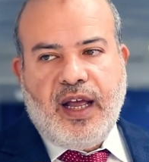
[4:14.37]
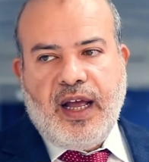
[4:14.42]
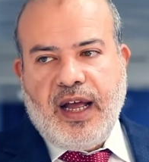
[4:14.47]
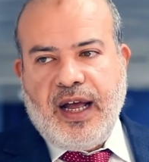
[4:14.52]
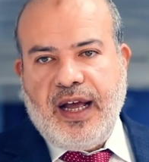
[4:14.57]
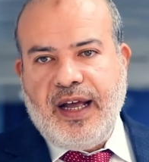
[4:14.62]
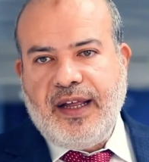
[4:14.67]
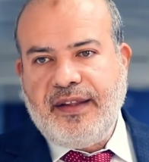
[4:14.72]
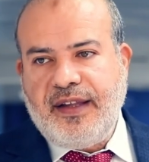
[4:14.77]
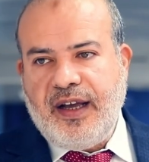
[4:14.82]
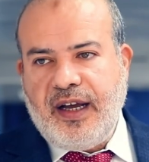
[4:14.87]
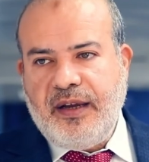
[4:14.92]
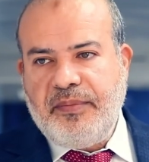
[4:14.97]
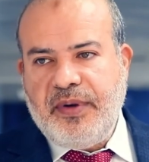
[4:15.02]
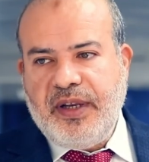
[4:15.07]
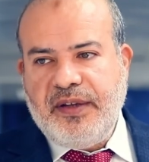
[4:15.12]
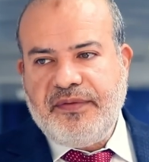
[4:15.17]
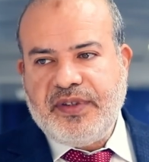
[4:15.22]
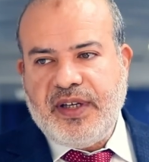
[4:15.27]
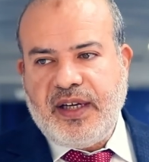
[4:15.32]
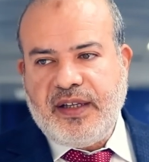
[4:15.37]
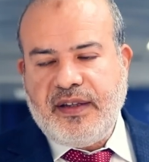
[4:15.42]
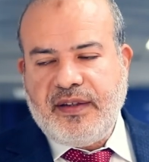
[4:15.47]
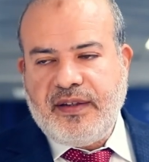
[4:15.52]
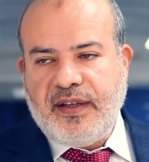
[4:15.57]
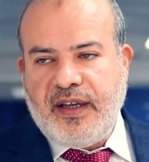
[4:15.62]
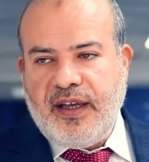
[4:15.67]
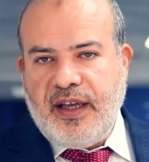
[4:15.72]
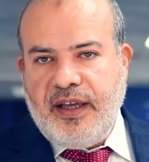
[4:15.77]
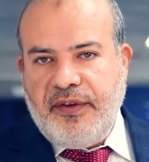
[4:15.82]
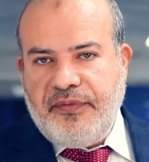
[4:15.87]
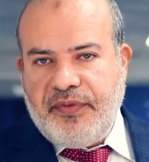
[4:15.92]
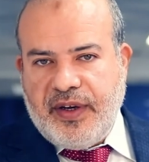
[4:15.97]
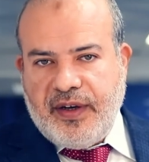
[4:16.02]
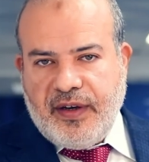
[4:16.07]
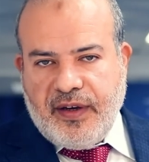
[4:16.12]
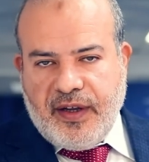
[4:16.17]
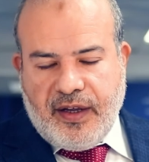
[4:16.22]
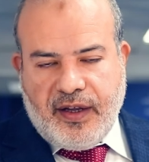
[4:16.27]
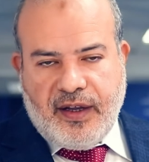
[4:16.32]
And I believe that
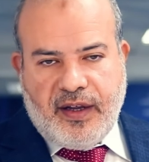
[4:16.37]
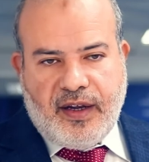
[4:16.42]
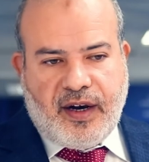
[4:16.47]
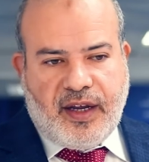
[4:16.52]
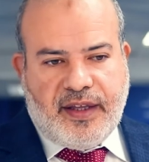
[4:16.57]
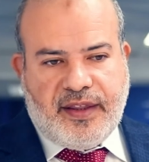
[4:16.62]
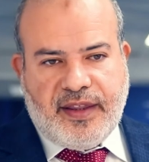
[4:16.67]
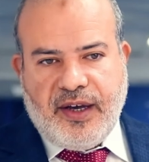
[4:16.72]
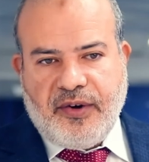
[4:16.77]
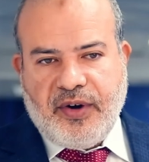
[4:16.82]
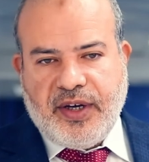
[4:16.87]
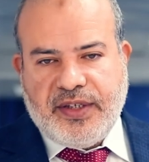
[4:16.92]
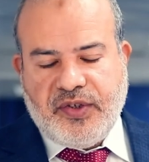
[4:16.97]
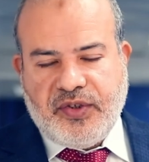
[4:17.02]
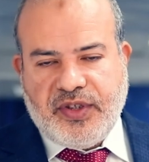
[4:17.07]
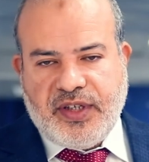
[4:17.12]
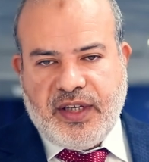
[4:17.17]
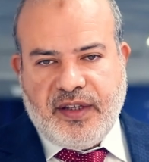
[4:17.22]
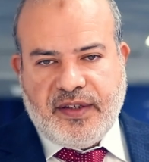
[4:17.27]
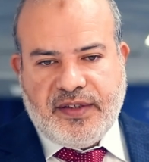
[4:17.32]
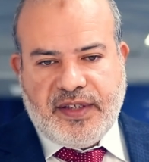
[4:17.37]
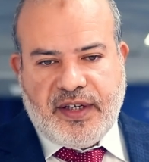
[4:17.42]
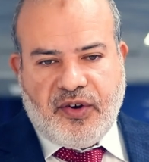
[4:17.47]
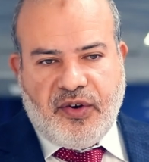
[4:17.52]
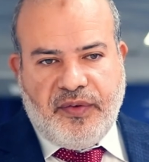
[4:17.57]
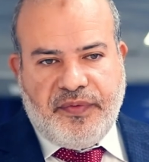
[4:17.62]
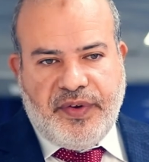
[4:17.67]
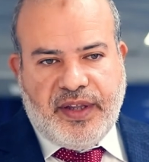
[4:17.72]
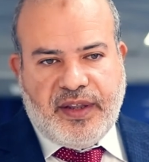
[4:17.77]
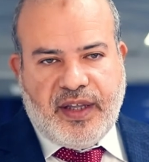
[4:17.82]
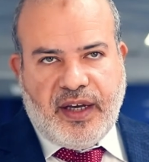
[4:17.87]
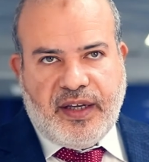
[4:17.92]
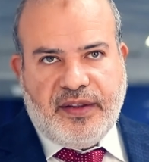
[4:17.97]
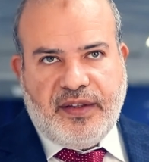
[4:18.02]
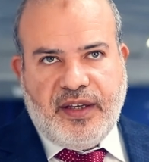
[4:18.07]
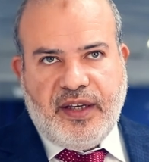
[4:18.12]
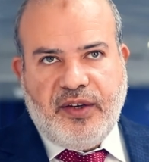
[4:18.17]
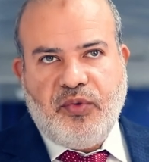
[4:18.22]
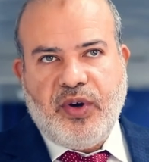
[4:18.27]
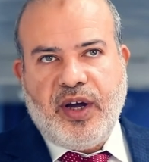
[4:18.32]
even right now, as you said, in the
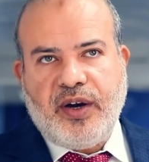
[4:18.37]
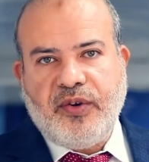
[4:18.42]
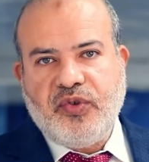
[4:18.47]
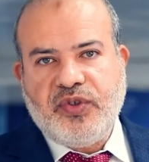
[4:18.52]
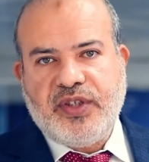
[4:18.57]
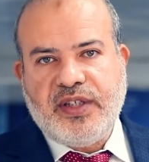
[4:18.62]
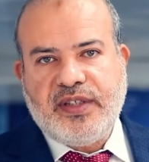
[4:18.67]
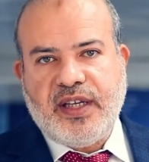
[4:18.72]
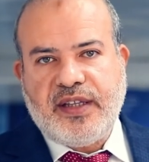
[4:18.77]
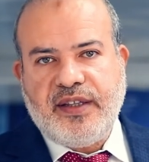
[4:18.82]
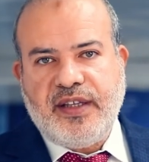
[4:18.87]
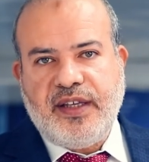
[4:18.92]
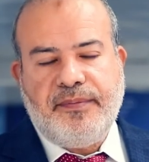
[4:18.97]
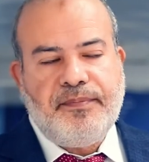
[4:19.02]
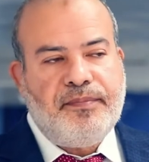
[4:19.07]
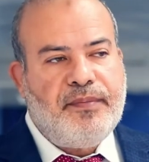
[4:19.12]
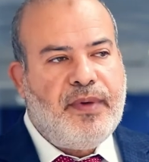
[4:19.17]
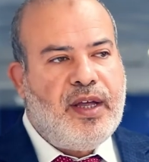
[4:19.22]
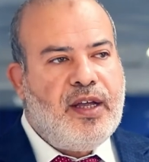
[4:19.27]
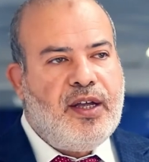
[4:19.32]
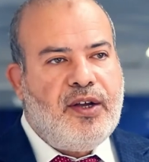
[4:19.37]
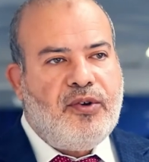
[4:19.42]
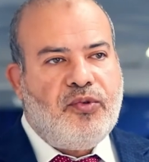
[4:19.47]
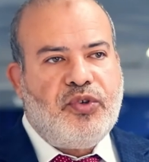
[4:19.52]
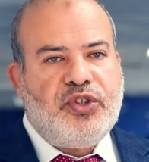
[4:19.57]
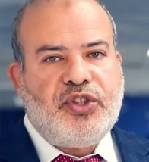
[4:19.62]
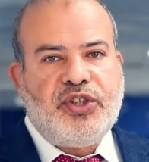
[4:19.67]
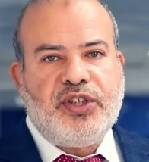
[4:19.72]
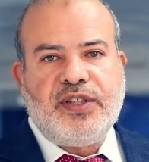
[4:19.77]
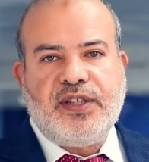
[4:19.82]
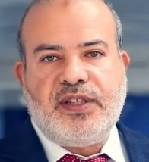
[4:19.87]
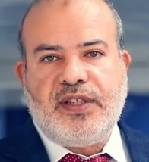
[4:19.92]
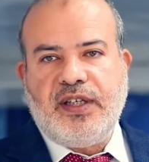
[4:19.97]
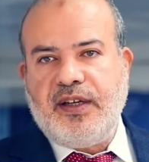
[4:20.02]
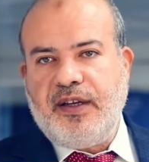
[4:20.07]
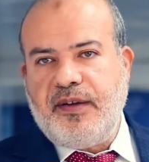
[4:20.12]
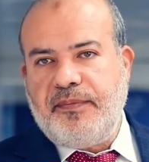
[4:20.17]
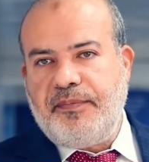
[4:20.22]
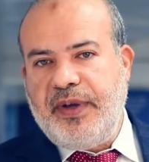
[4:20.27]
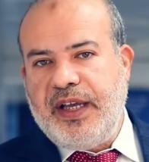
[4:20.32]
COVID-19, we are using the team, which is
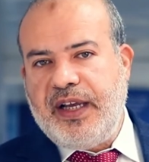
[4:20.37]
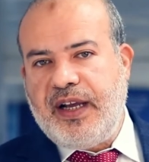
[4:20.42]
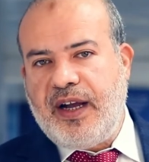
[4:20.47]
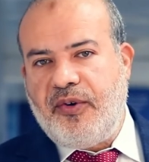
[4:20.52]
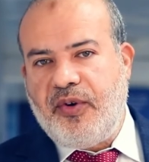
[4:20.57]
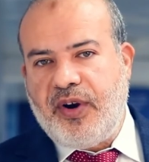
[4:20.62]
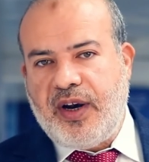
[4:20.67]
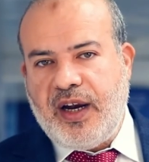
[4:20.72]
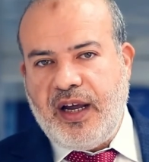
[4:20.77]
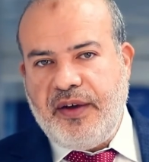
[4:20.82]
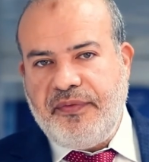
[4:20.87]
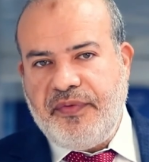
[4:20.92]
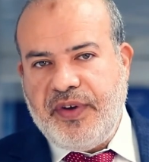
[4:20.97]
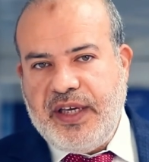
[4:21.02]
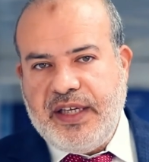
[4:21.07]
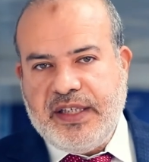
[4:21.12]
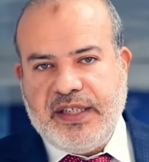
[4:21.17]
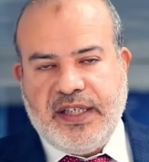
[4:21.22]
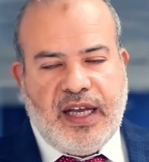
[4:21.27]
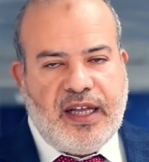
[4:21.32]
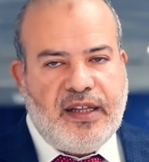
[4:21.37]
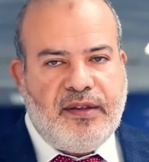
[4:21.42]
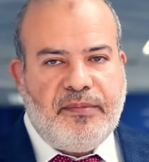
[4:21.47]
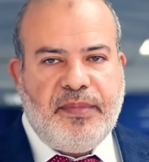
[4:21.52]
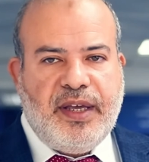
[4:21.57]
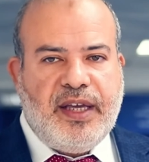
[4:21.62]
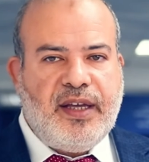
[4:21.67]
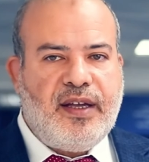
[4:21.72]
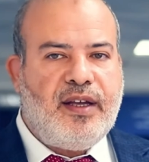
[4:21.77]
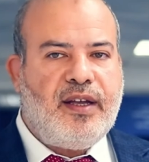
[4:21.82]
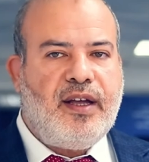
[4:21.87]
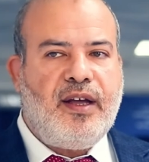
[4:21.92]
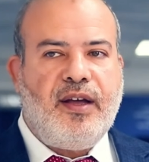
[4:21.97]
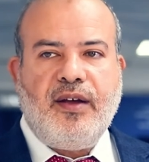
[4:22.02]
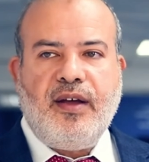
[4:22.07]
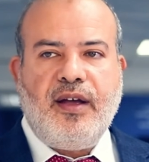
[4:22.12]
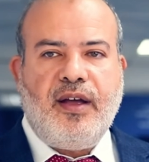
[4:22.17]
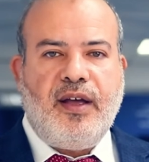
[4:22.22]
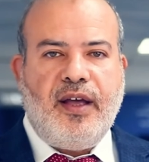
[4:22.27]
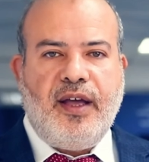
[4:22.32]
make our life easy and make
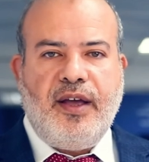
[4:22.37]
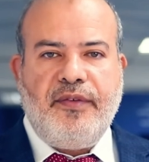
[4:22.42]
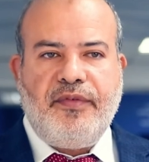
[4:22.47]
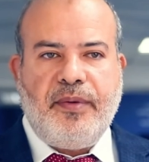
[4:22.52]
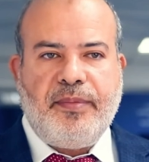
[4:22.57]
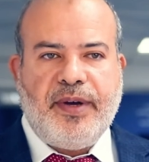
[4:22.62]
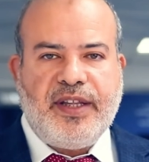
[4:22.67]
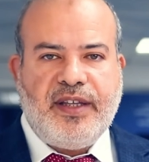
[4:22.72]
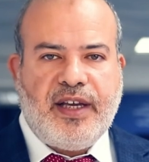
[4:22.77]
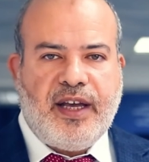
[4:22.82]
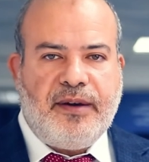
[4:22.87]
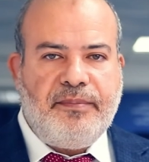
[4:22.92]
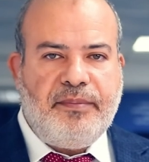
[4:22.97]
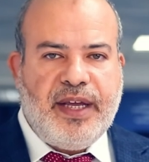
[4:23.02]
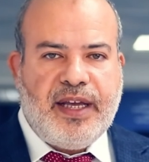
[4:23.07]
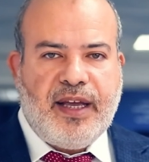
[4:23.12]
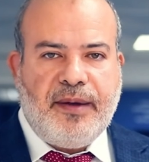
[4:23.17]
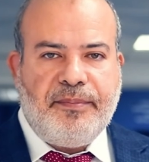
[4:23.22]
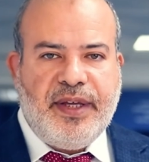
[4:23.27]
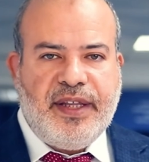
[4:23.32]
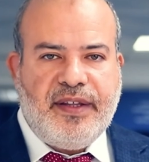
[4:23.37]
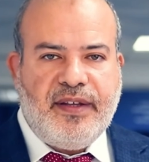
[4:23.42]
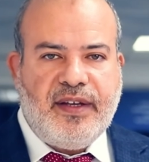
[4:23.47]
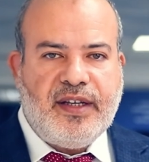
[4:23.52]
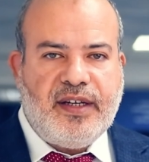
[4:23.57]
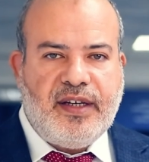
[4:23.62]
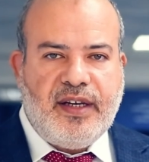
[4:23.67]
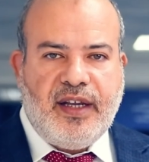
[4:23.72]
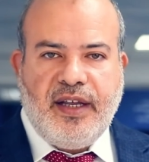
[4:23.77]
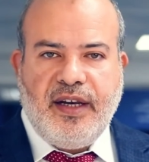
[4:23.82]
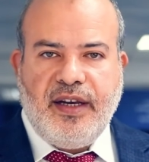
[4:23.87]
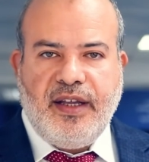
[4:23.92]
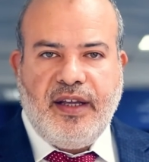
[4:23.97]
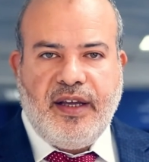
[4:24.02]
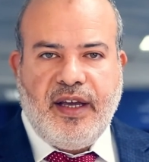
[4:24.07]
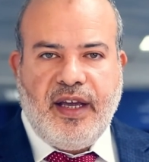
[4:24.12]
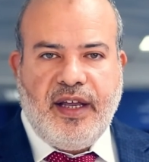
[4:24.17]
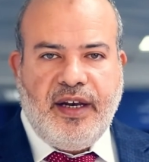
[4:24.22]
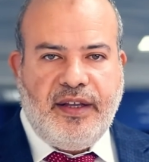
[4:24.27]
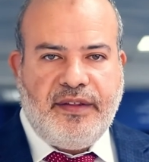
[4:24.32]
everybody can make a meeting
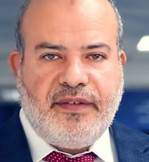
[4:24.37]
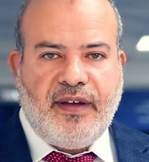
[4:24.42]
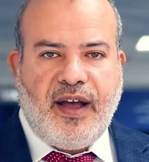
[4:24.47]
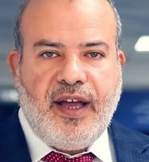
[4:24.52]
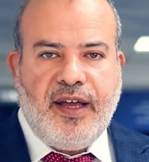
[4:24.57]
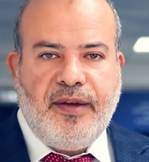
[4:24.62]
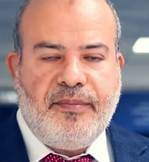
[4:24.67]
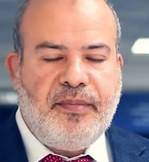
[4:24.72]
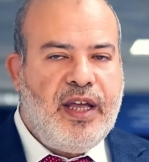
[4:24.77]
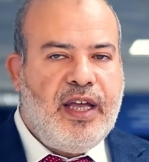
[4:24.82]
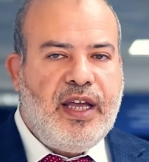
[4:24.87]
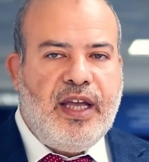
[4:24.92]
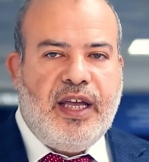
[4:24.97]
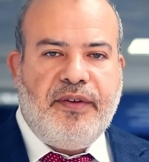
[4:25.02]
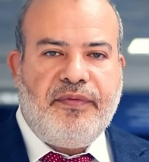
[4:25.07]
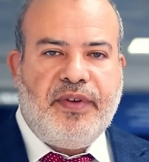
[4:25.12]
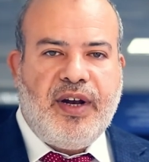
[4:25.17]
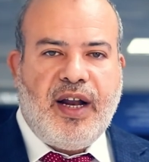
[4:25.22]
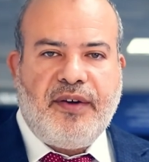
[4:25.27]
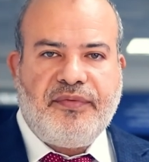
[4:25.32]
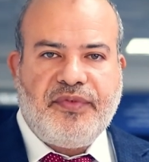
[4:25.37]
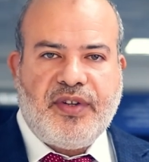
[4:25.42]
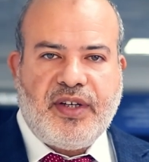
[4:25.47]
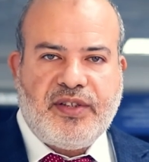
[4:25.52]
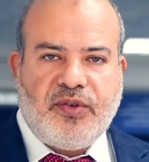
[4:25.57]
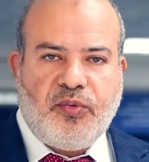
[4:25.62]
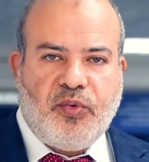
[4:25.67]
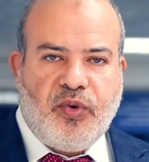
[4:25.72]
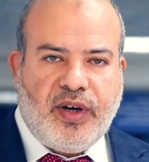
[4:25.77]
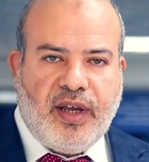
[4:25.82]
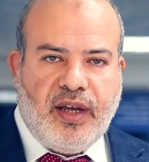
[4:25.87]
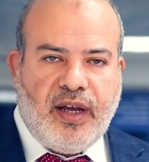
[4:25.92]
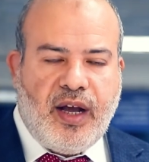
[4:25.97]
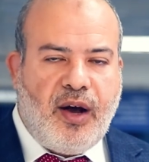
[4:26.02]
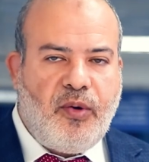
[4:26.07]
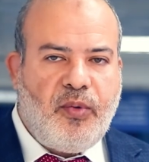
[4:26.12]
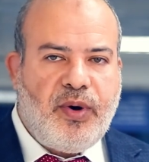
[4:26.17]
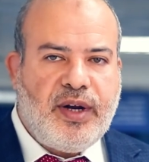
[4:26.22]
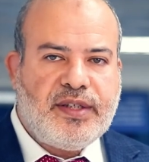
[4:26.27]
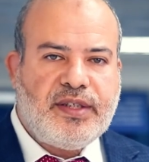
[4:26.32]
in any time, even after the working
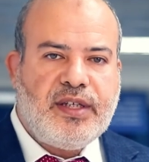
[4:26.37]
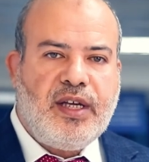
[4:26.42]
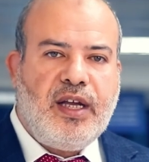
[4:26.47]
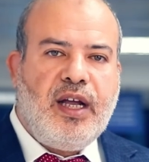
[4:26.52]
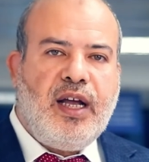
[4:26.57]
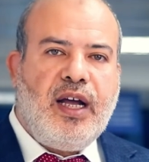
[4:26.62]
hours.